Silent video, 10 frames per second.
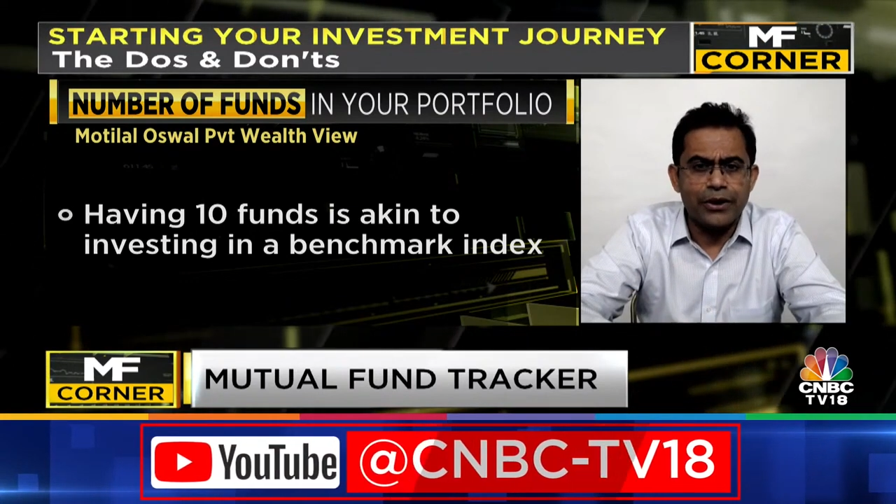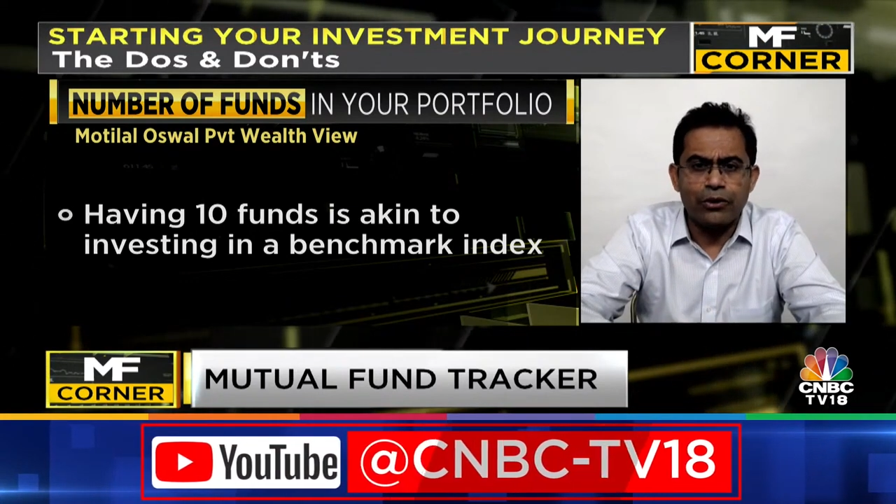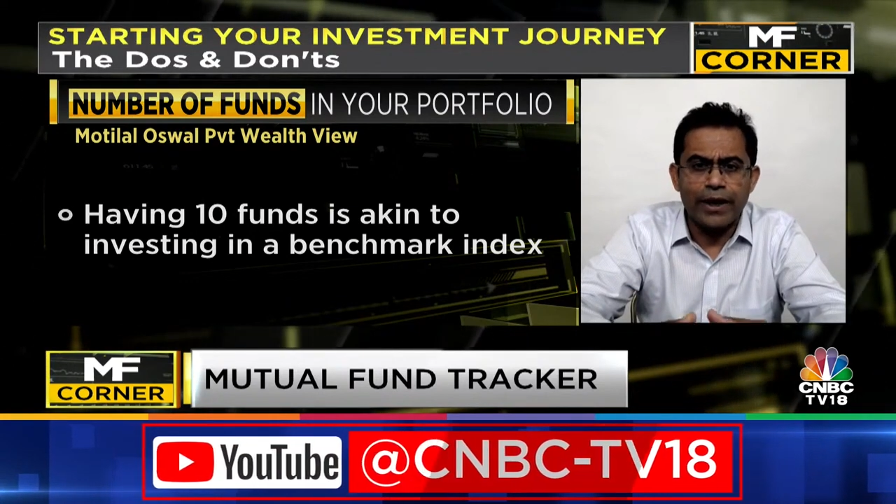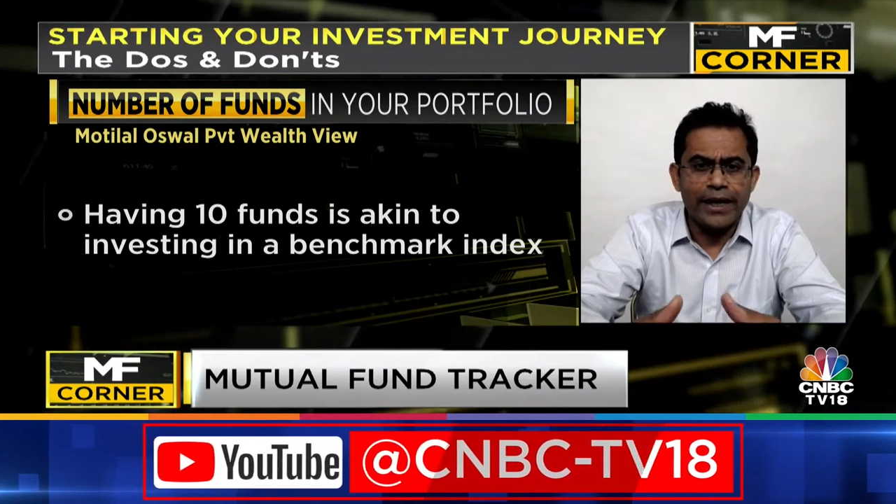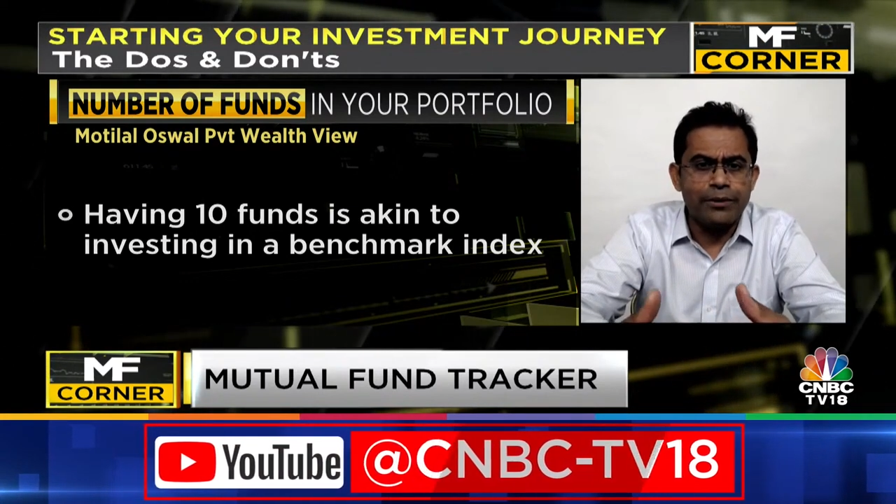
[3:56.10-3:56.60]

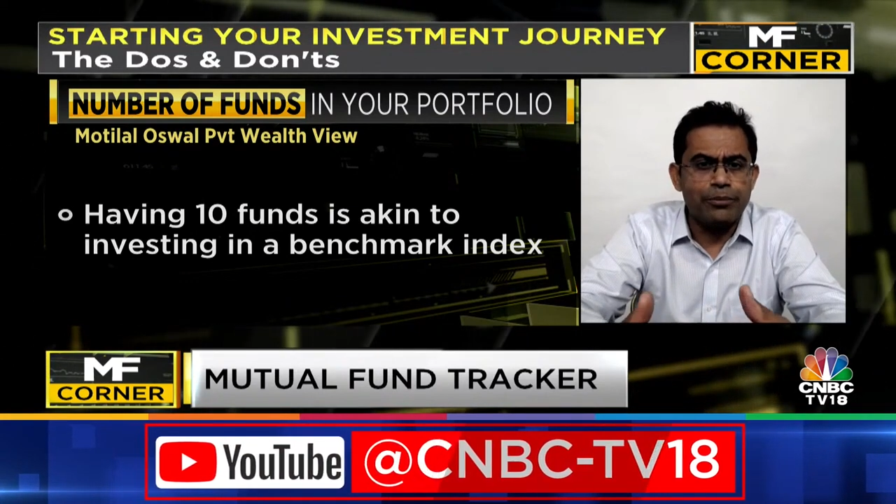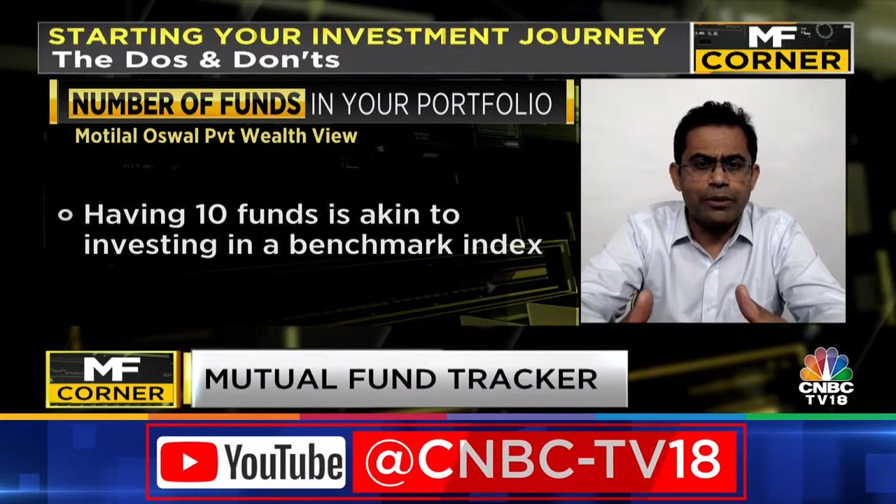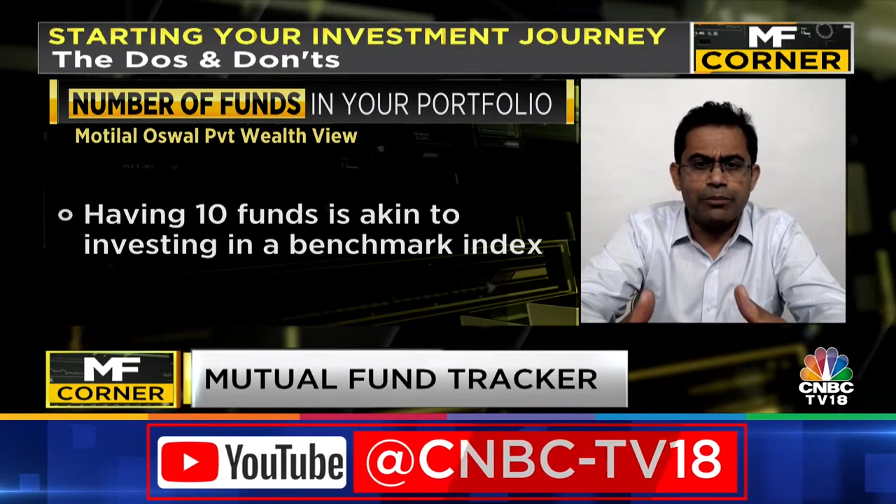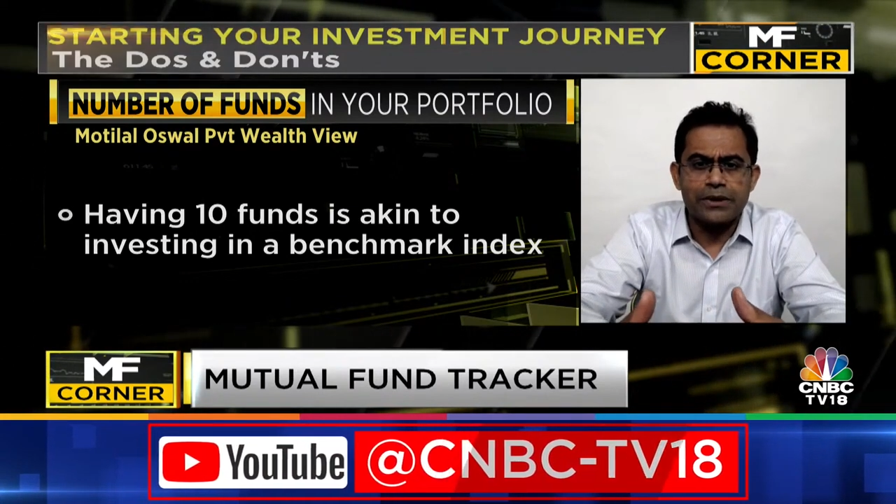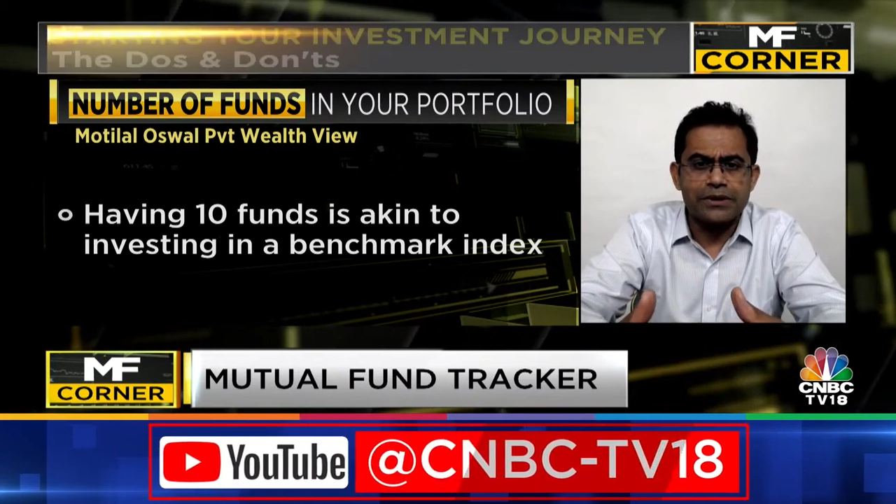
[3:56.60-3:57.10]
any
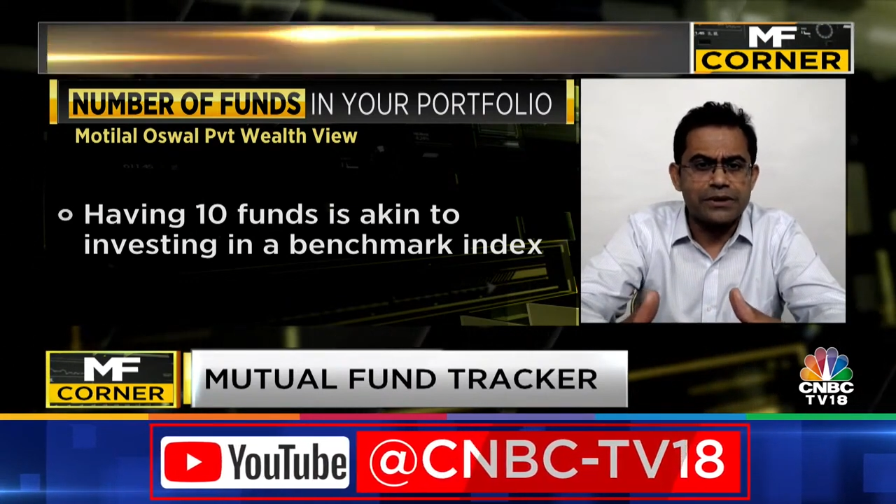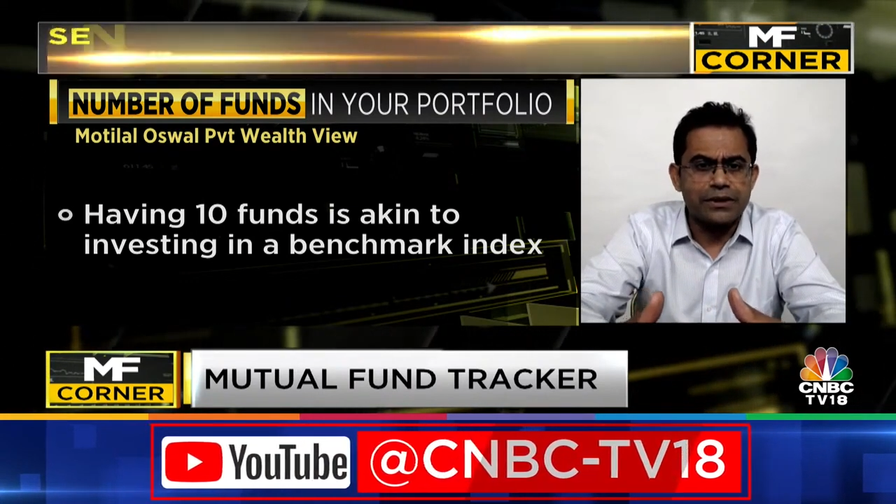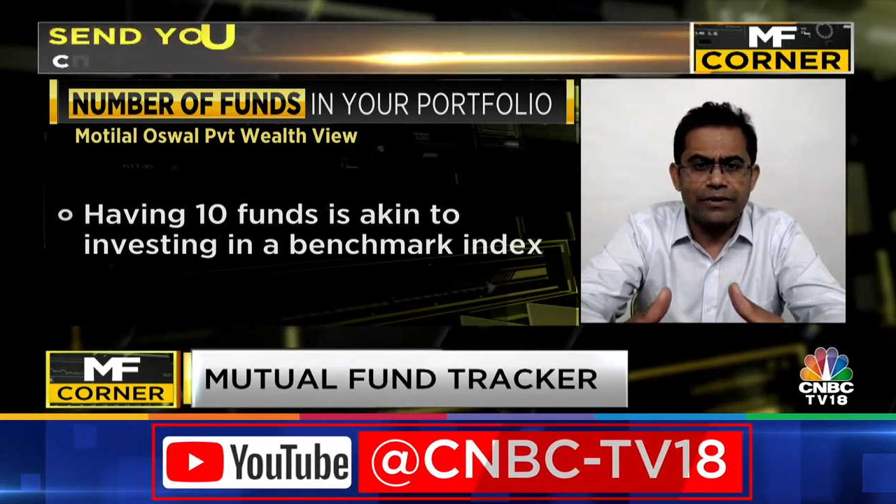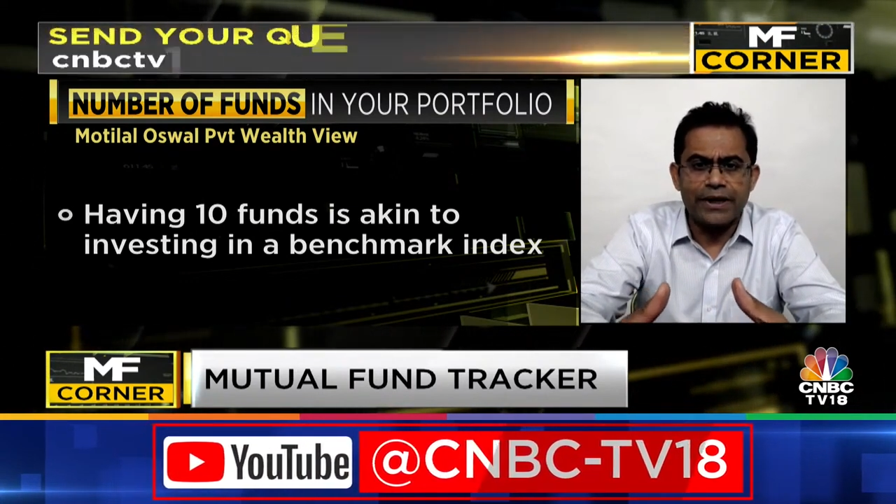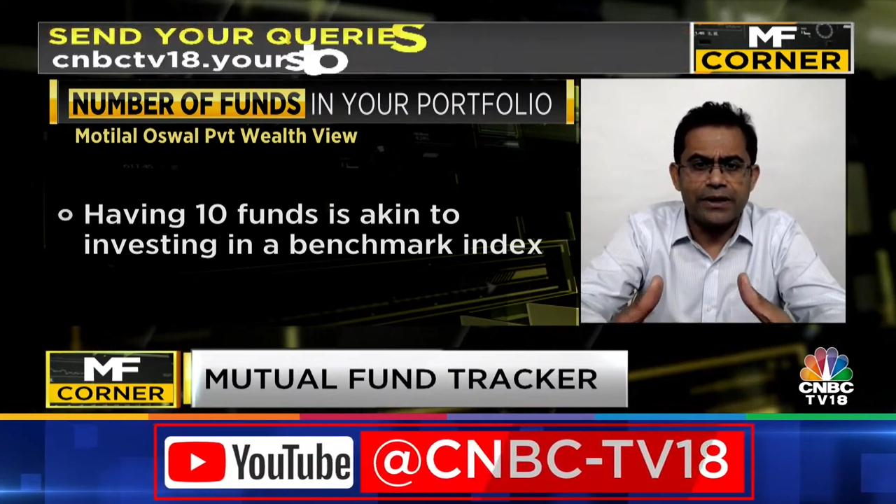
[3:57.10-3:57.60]
purpose,
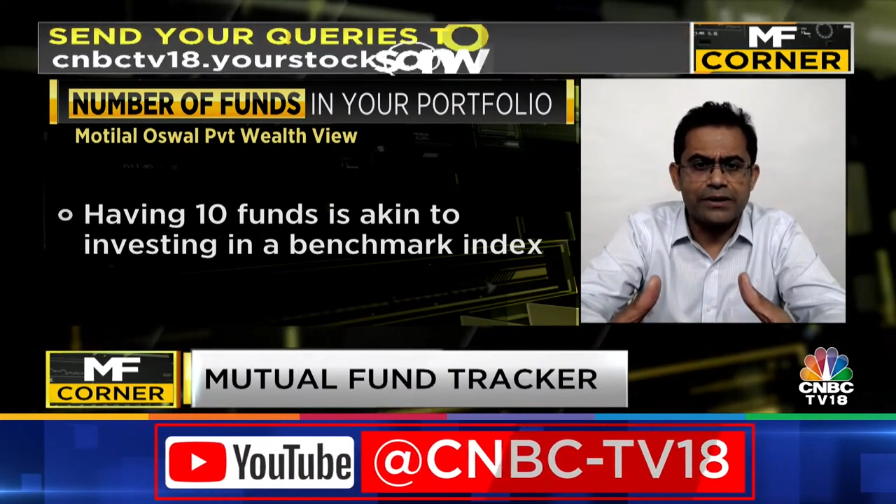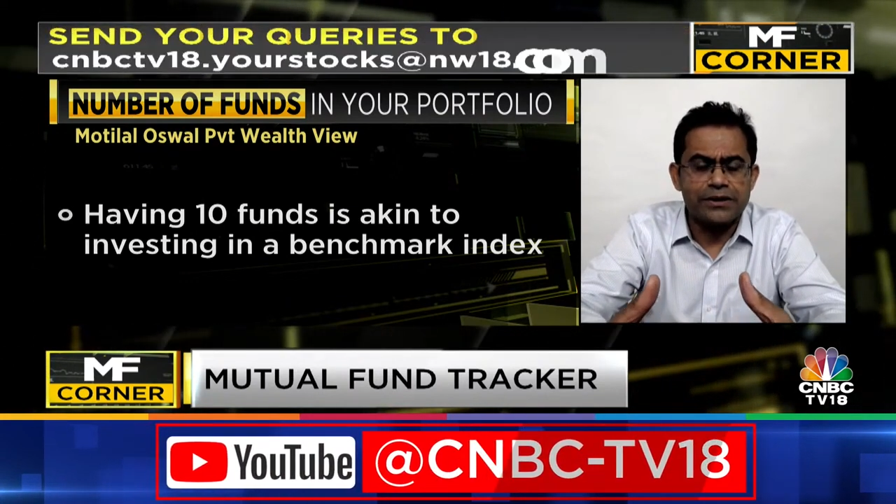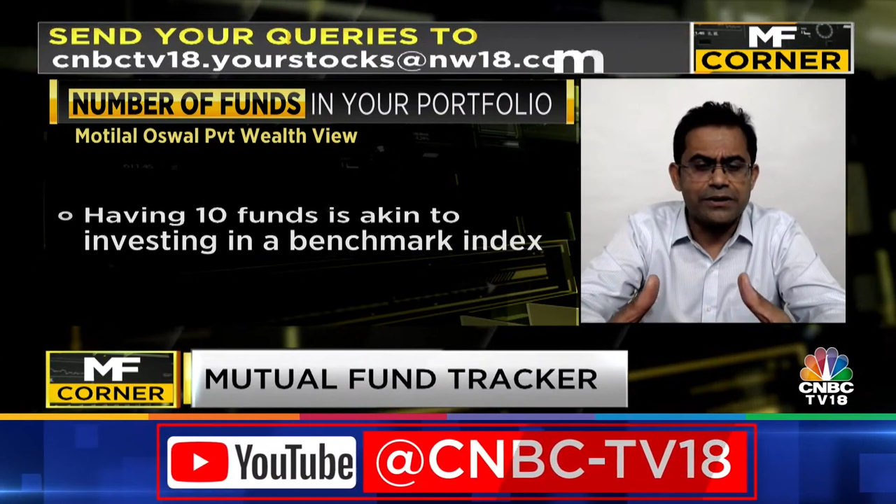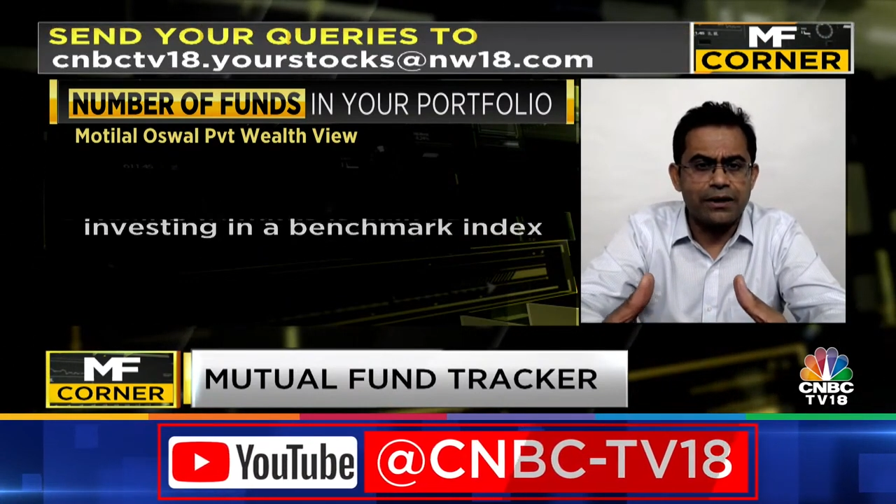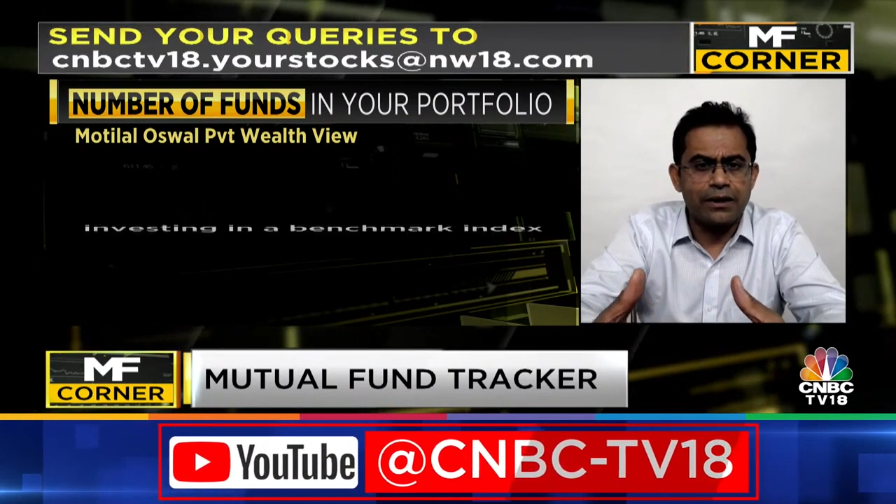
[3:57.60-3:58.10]
whether
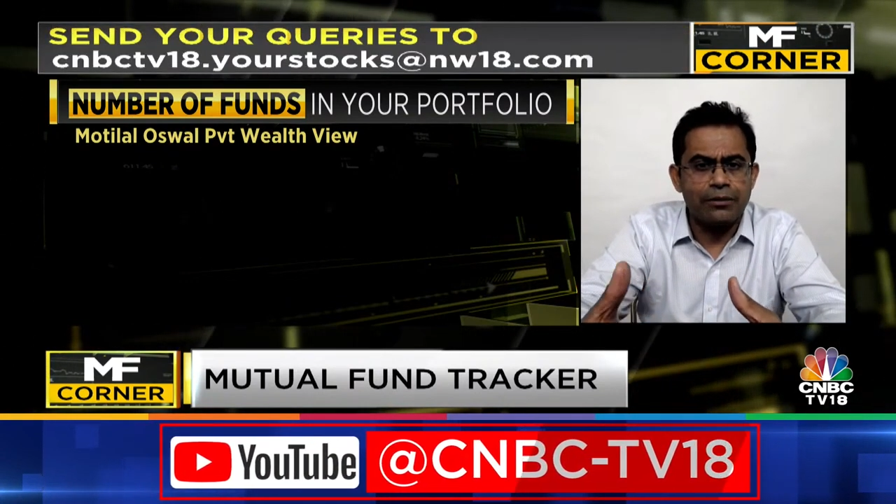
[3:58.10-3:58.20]
it's